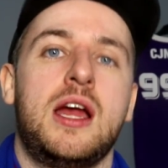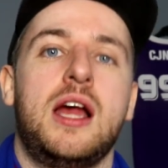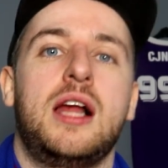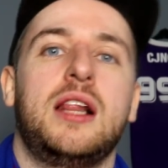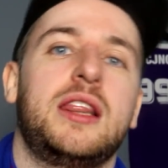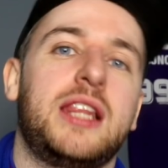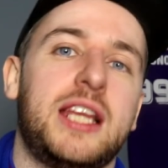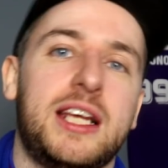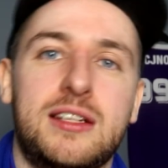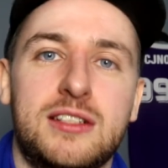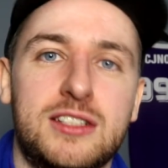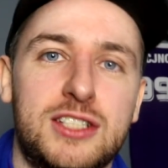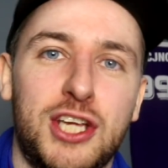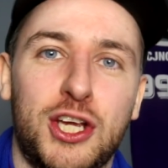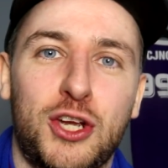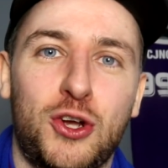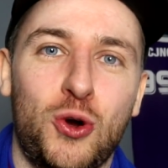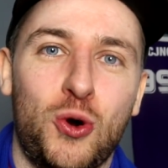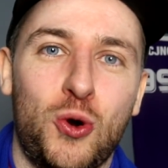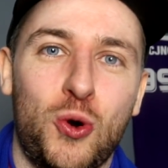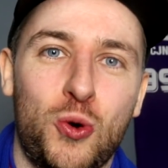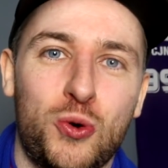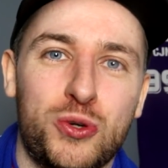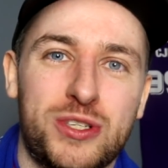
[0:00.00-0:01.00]
leading to
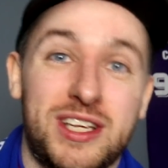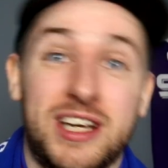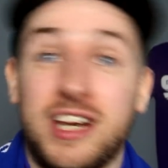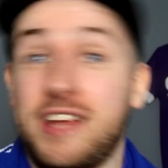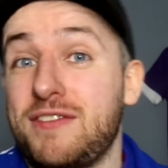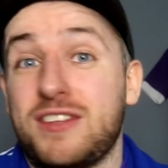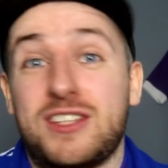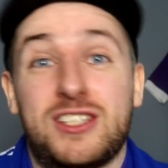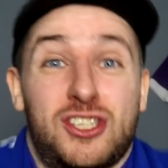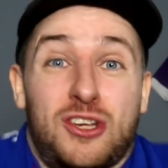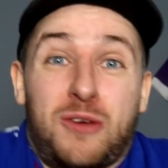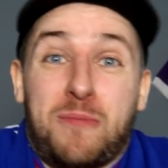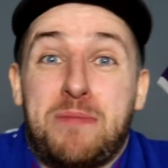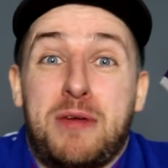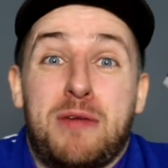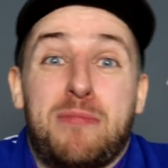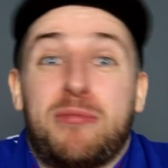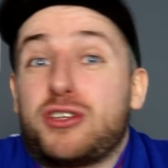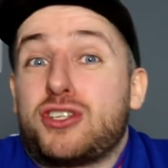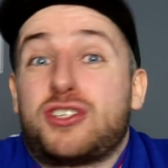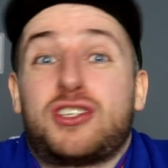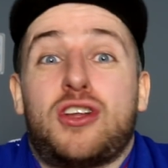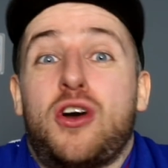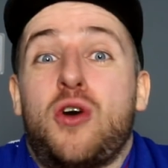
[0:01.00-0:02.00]
goals. And even some people
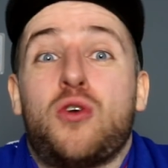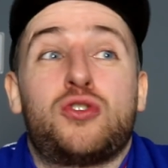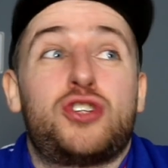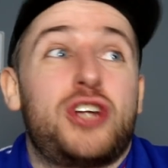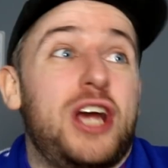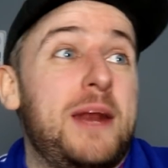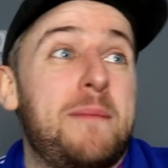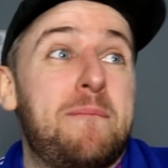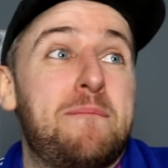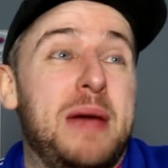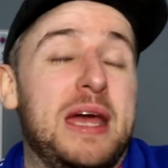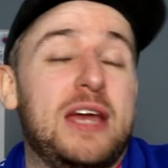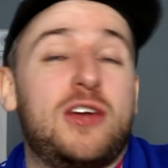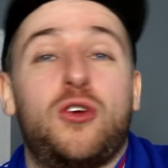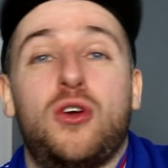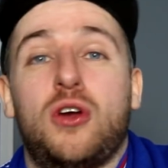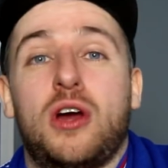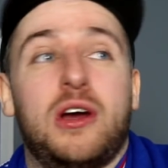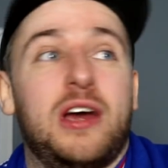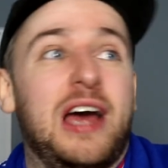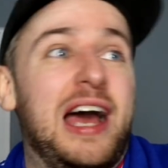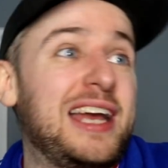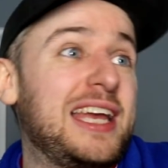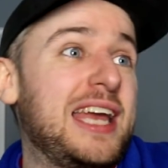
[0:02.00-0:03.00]
still try and pick
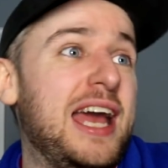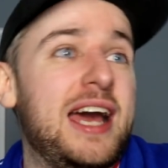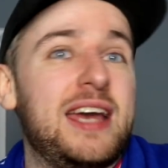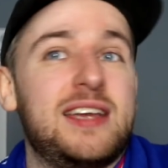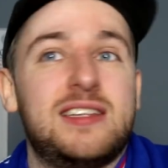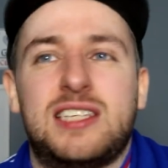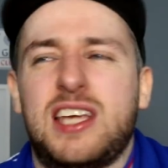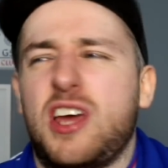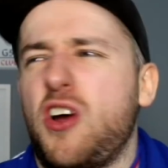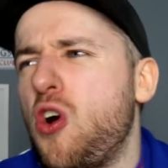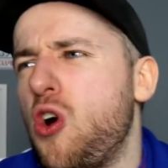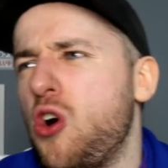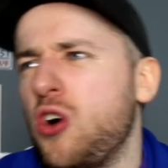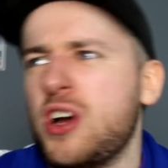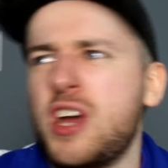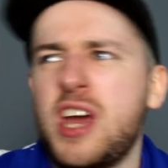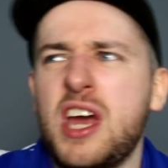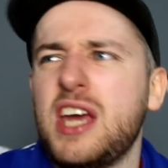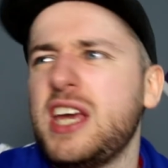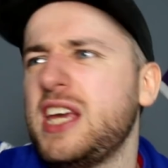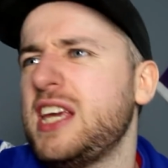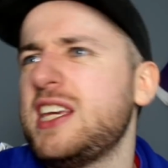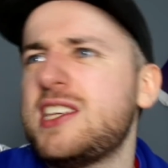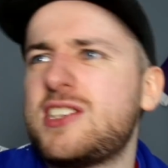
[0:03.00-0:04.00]
out a guy and say, oh,
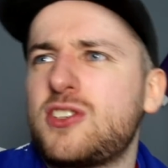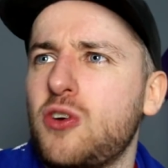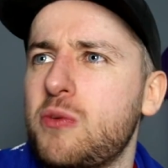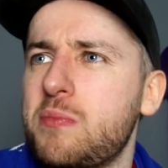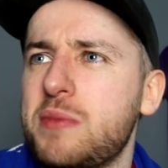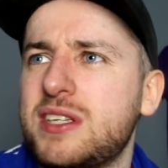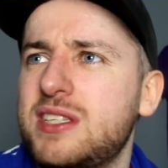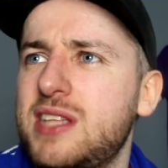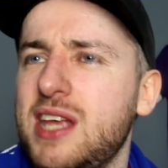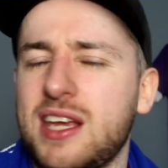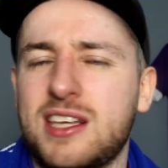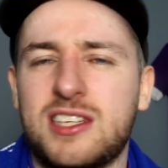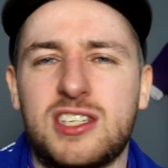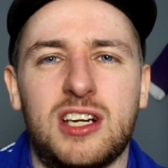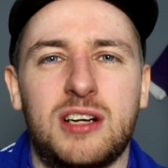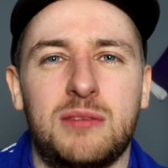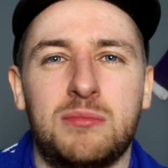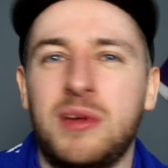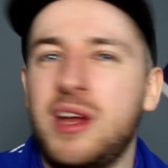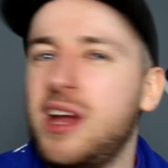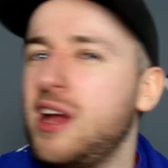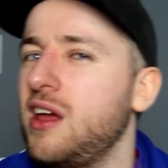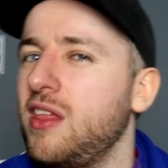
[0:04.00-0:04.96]
he's got mistakes in him.